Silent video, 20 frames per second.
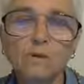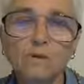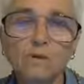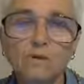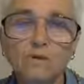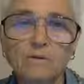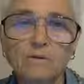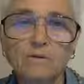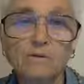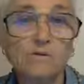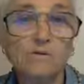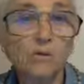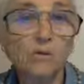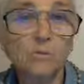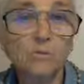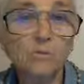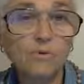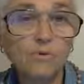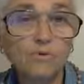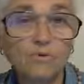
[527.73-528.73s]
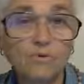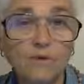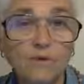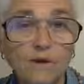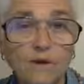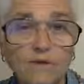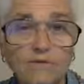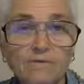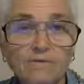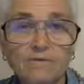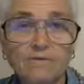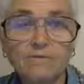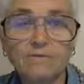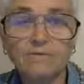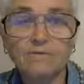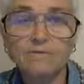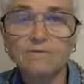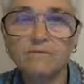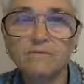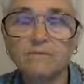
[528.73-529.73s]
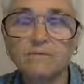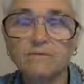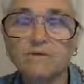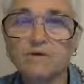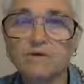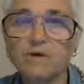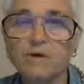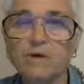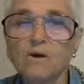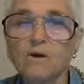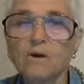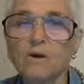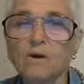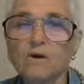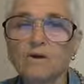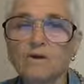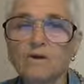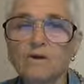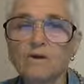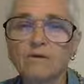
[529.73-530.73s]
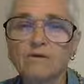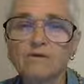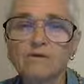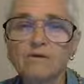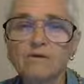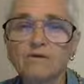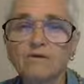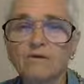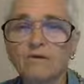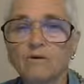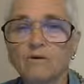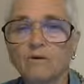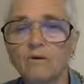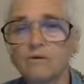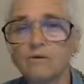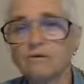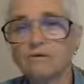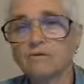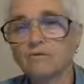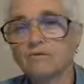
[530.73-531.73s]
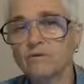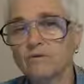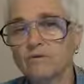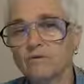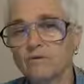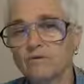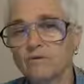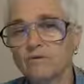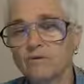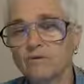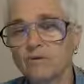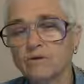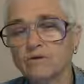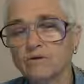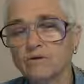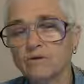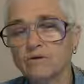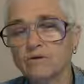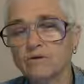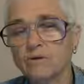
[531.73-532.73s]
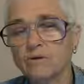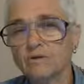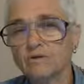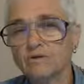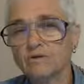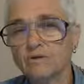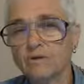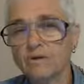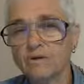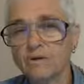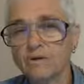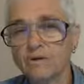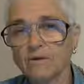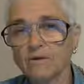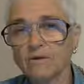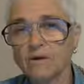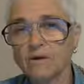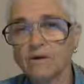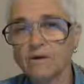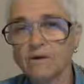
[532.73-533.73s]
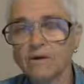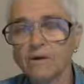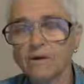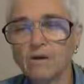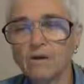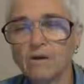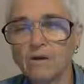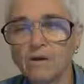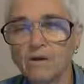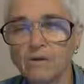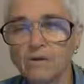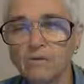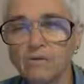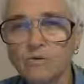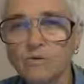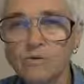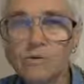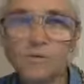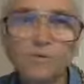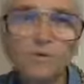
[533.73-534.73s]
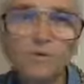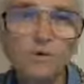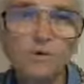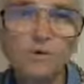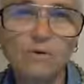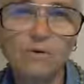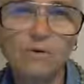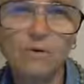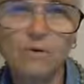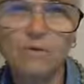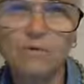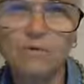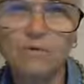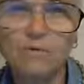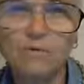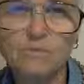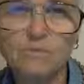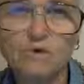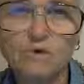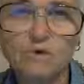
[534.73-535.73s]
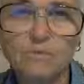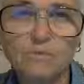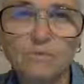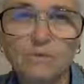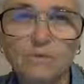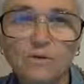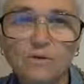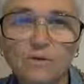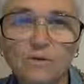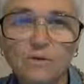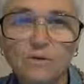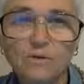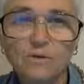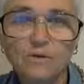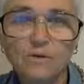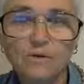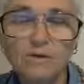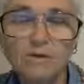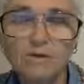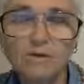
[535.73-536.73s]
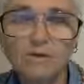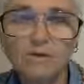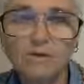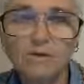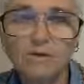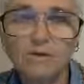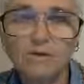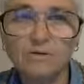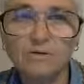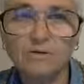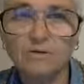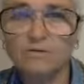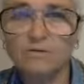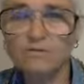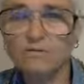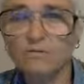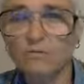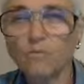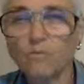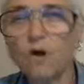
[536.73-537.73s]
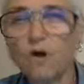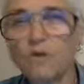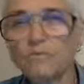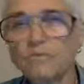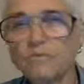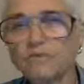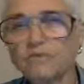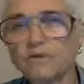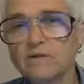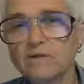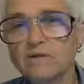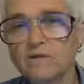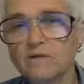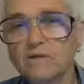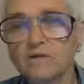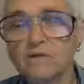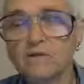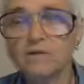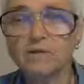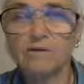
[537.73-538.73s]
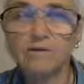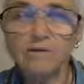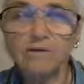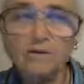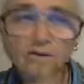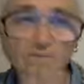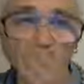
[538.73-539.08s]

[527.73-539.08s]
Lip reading: And there's no birth or death. Hare Krishna, Krishna Krishna, Hare Hare. Hare Ram, Ram Ram, Hare Hare. It's a different realm of existence